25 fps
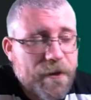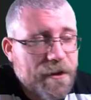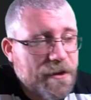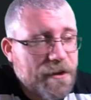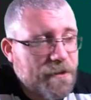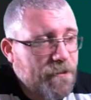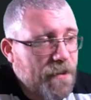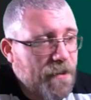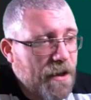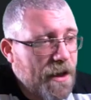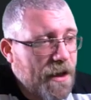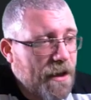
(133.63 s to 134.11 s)
he's
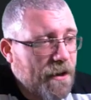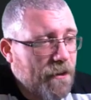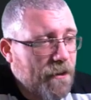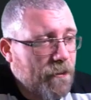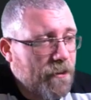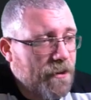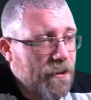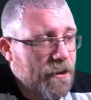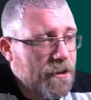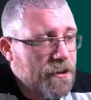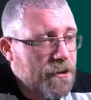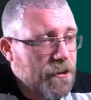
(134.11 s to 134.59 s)
back
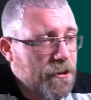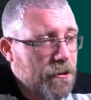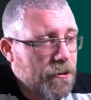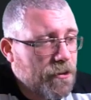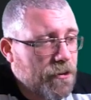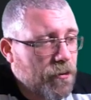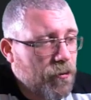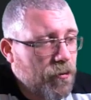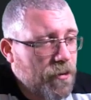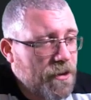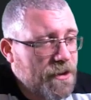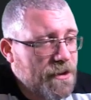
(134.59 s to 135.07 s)
with a
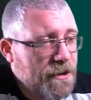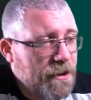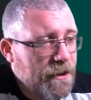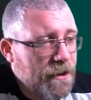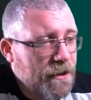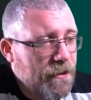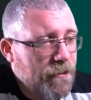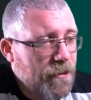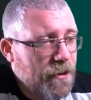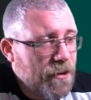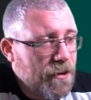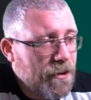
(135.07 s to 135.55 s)
torn wrist
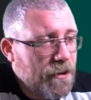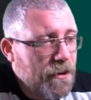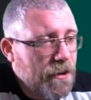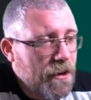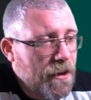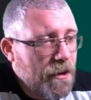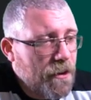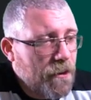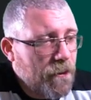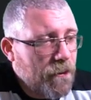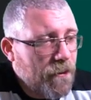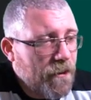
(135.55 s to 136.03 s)
ligament.
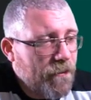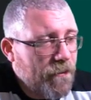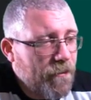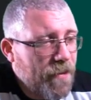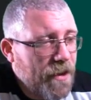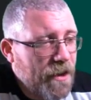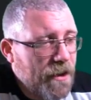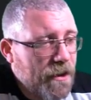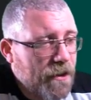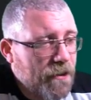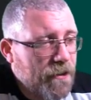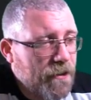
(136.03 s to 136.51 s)
We have
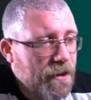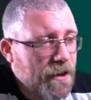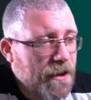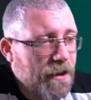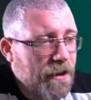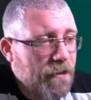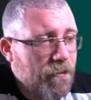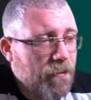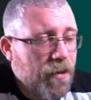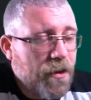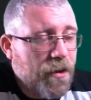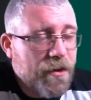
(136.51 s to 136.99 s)
Pellegrini
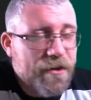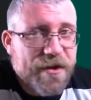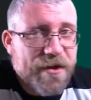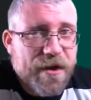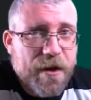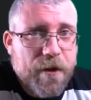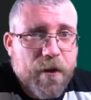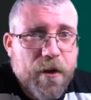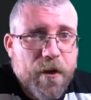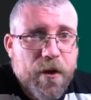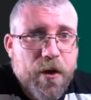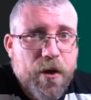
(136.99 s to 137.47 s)
and
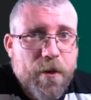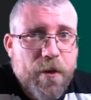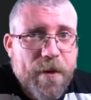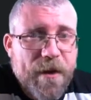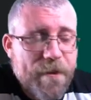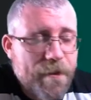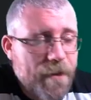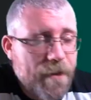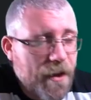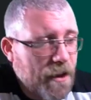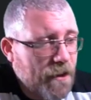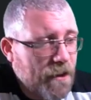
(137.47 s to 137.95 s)
Pozzo
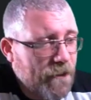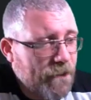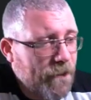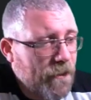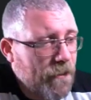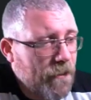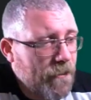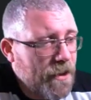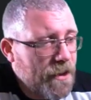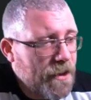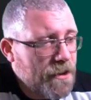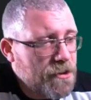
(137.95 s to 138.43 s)
coming back
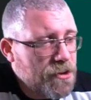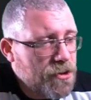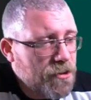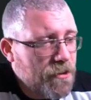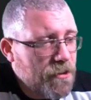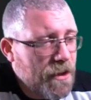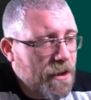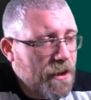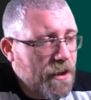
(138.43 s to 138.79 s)
from injury,